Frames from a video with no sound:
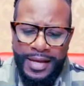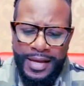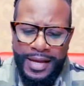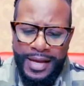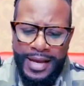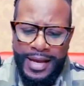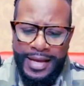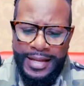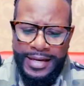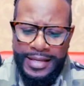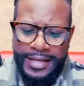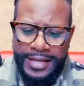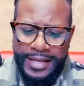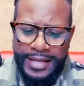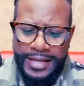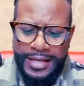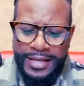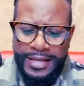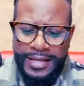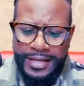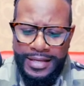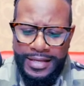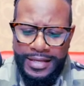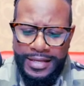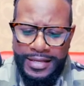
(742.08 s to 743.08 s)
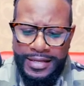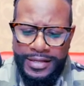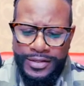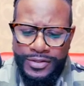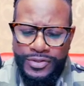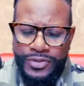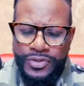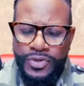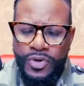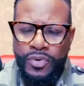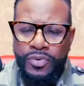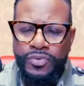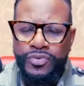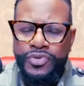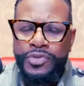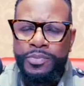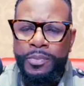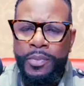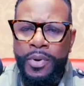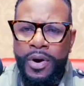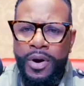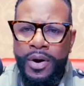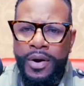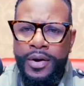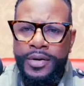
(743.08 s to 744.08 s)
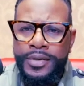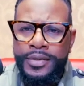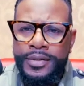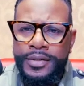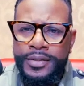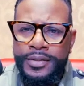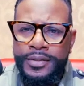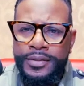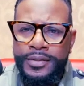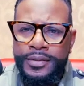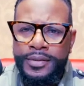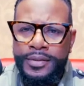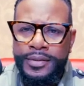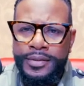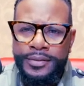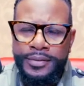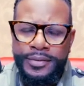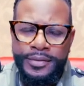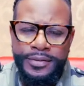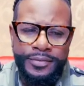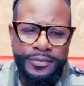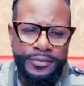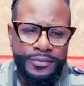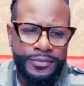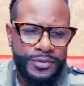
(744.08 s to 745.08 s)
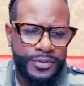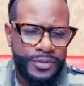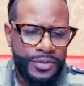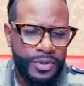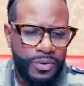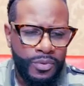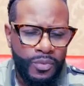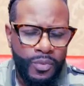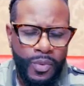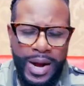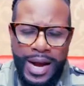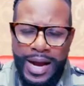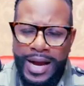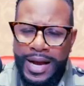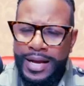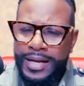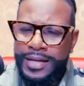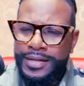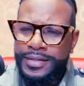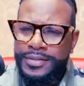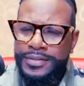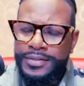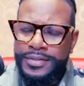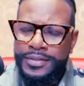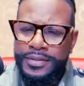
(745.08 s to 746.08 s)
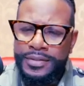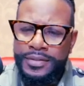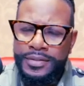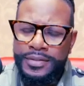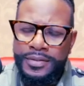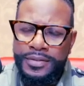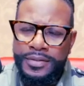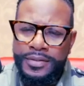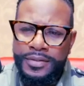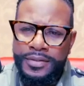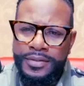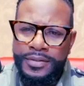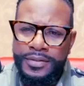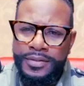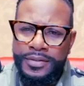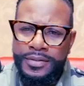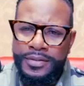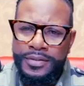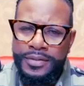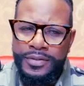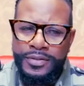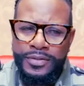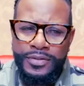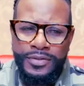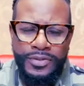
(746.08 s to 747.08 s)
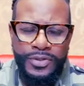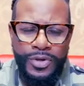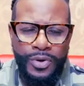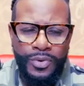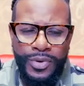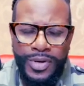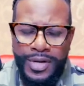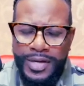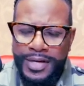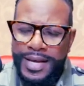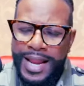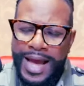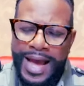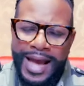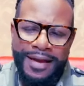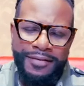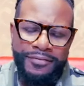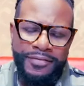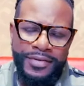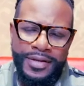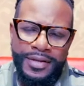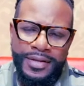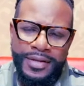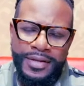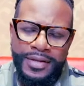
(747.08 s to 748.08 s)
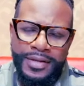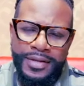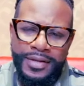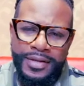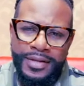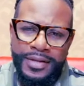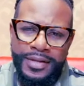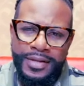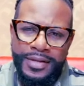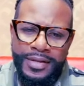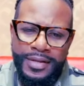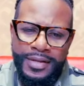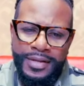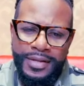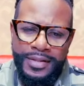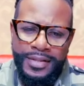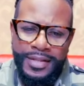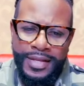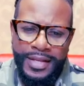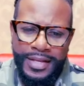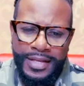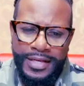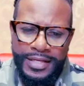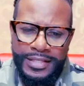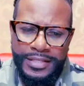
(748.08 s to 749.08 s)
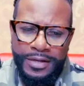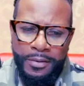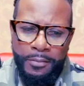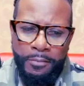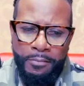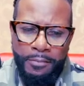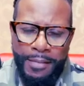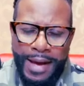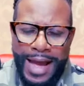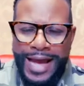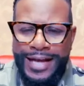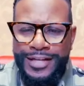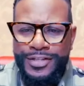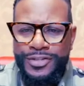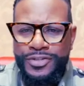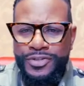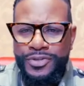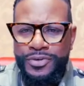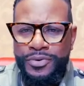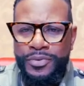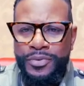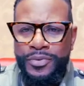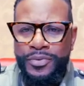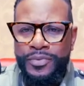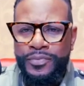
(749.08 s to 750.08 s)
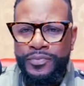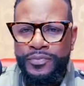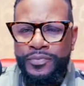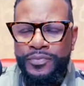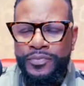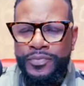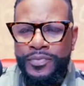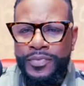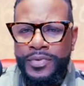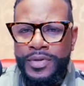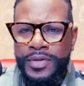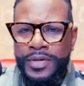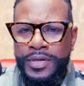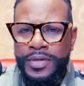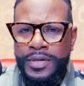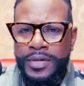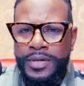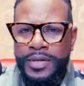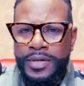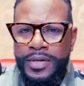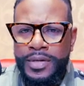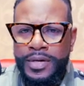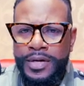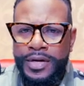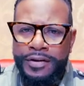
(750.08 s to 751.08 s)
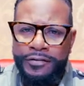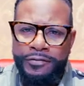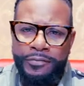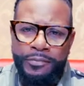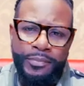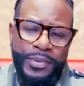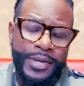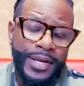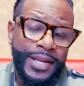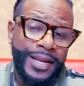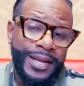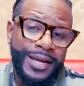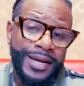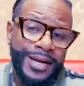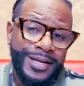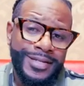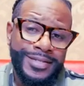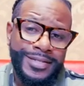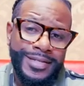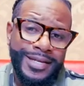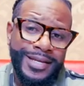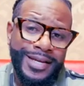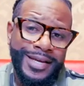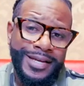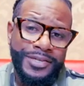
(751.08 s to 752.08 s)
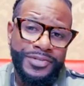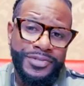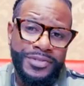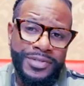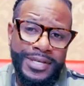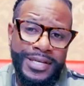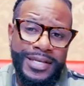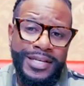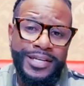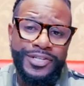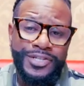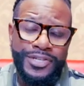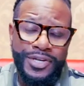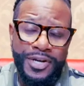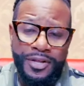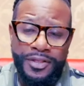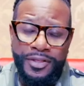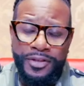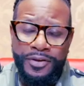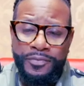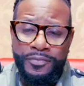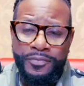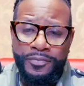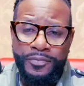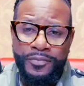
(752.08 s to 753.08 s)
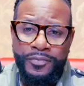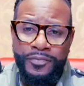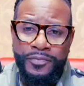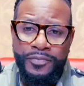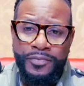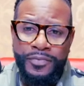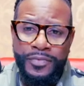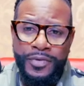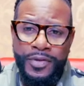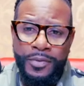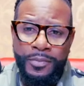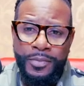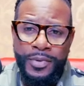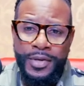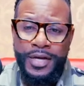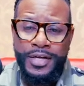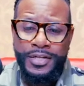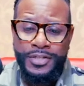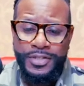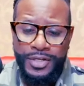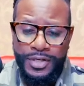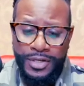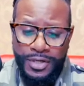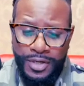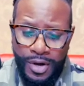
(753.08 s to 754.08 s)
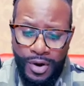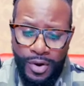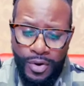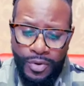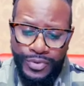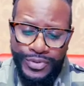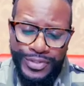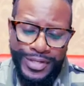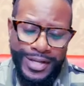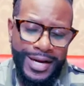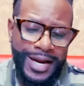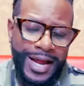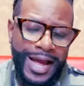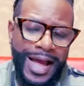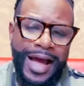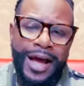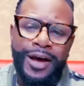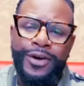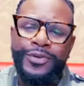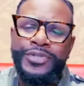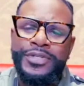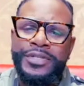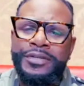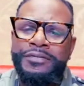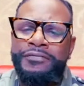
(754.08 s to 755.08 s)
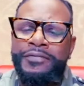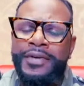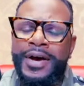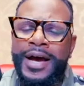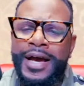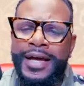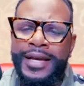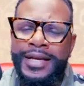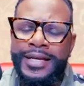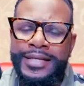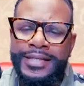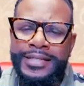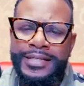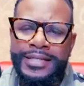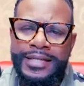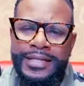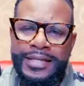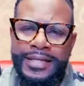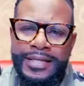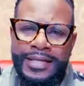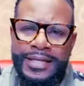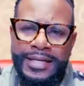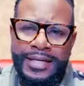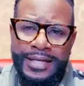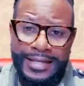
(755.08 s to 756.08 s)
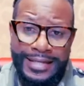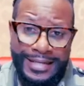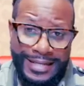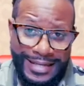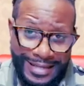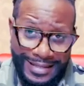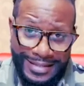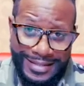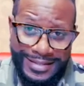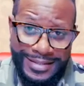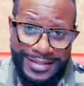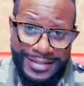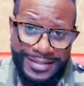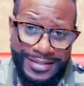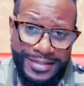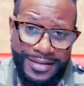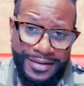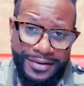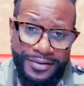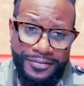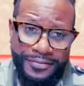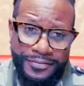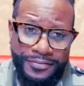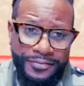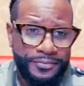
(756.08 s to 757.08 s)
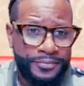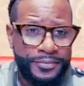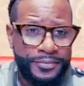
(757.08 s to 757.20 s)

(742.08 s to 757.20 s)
And he is so smart, so wise, so conniving, that he's a master of pitting us against each other, because he knows that a house divided against itself